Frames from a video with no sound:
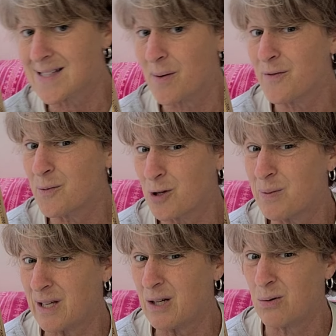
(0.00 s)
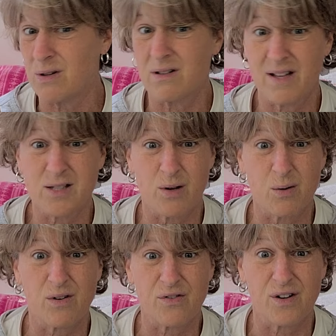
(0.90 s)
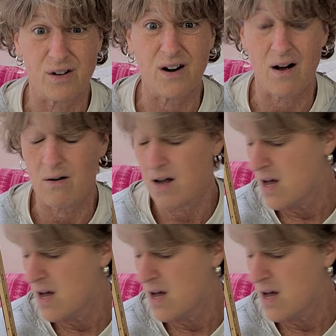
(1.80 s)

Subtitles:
some of them could be equal. That's why you want to figure it out.